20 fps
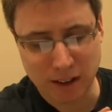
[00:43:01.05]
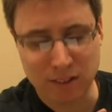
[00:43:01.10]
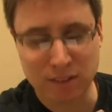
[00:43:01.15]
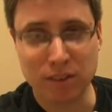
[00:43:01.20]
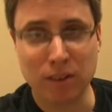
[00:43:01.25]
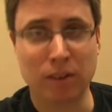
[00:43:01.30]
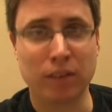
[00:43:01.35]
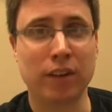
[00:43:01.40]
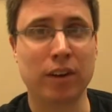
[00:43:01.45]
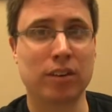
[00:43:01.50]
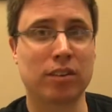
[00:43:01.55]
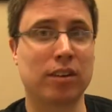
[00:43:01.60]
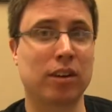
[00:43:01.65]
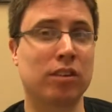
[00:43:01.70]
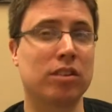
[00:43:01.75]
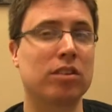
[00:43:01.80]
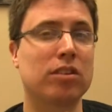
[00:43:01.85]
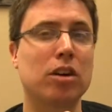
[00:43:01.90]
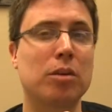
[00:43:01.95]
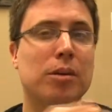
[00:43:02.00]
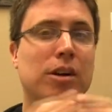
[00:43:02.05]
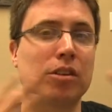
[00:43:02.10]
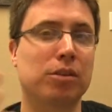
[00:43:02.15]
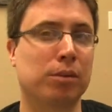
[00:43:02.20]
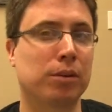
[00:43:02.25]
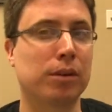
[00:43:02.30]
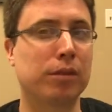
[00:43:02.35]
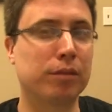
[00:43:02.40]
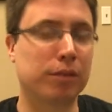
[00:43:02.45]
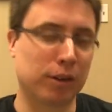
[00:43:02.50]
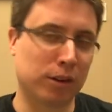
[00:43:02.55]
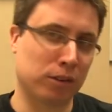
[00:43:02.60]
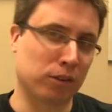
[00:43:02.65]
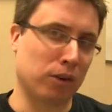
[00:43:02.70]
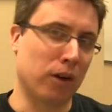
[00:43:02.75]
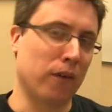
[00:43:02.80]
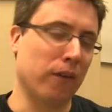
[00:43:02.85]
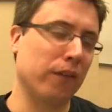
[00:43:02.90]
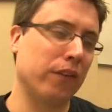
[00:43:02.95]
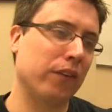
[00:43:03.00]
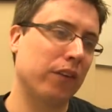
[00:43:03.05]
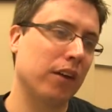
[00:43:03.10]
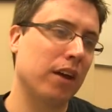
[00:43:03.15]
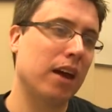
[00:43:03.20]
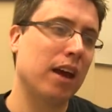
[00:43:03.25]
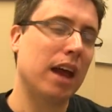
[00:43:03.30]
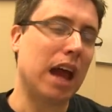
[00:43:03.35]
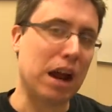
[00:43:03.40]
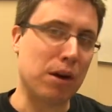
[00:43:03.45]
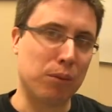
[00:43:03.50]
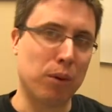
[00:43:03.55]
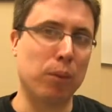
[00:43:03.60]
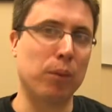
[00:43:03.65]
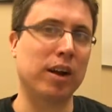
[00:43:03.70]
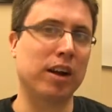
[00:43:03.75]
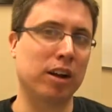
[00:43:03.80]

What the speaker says: And so there's so much room for growth and what